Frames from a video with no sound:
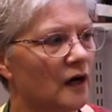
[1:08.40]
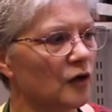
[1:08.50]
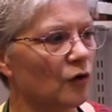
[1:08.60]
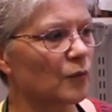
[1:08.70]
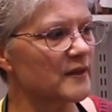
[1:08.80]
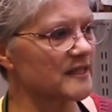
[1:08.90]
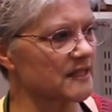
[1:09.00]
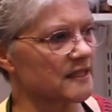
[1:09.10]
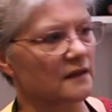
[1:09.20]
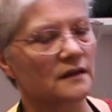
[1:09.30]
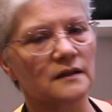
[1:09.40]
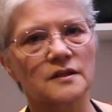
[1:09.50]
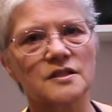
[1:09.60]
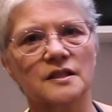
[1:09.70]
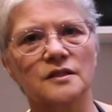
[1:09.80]
along with
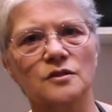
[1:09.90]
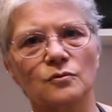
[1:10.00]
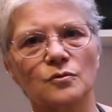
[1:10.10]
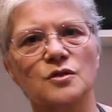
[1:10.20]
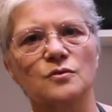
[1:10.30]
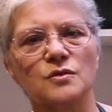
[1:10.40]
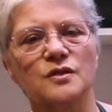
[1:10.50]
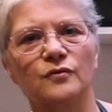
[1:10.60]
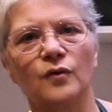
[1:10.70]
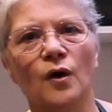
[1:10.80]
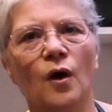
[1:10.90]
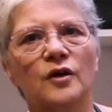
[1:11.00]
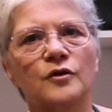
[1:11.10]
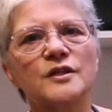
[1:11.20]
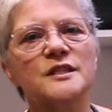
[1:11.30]
stars and all sorts of
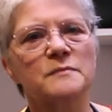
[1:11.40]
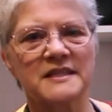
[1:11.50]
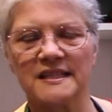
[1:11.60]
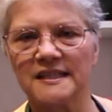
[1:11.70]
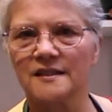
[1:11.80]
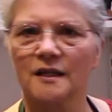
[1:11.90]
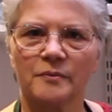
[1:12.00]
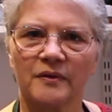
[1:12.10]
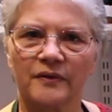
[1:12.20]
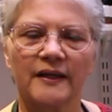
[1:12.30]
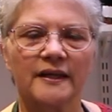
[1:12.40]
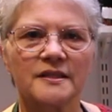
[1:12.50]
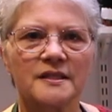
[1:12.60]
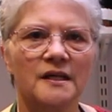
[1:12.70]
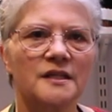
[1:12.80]
Christmassy type of
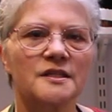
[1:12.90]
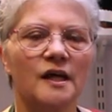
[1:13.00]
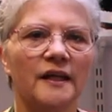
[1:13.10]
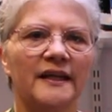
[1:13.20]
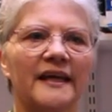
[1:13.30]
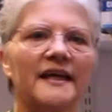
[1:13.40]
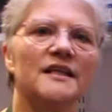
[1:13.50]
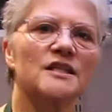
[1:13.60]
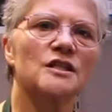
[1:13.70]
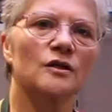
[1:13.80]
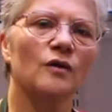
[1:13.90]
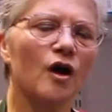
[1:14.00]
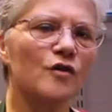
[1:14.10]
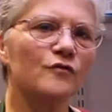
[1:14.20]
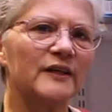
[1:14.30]
things, turning it into
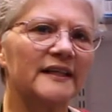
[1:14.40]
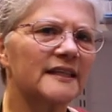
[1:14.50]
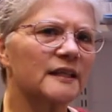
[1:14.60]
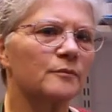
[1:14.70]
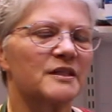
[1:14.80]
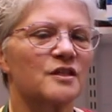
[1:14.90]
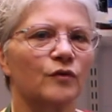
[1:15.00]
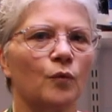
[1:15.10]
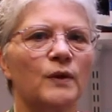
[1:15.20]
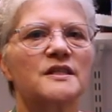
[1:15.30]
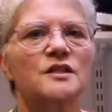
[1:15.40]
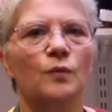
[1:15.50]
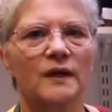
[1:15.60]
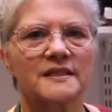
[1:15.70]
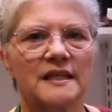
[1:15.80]
hopefully a little bit of a winter
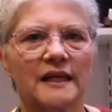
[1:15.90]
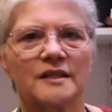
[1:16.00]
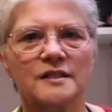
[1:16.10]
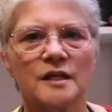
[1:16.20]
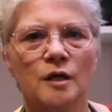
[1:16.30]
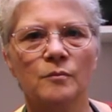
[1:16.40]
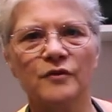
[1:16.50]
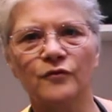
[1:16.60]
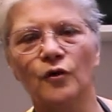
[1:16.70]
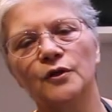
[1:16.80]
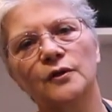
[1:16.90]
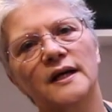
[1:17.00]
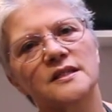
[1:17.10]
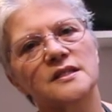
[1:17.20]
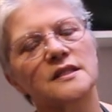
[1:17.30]
wonderland before you
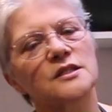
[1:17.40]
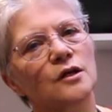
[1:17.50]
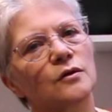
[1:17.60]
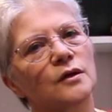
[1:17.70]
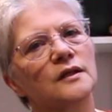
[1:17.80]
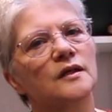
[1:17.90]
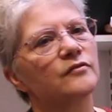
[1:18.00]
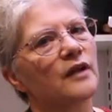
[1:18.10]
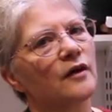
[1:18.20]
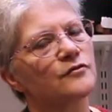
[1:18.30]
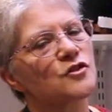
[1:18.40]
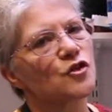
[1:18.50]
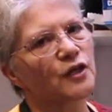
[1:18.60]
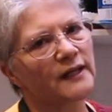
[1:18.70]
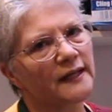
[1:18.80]
get to the Token of Love
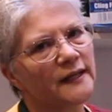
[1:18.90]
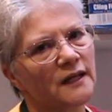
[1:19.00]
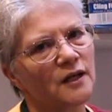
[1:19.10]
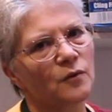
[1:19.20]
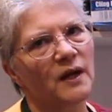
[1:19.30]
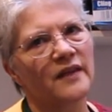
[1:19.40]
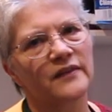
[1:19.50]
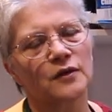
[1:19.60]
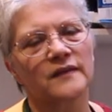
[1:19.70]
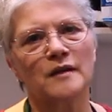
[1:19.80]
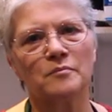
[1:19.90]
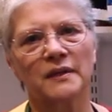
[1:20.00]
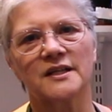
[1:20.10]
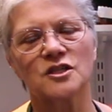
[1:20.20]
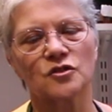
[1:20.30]
tree, where you can then
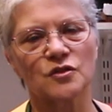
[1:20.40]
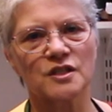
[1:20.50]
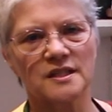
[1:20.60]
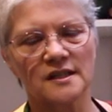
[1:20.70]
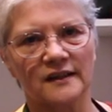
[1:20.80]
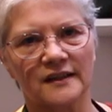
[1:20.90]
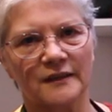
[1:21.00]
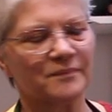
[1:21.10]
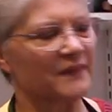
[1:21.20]
place your star.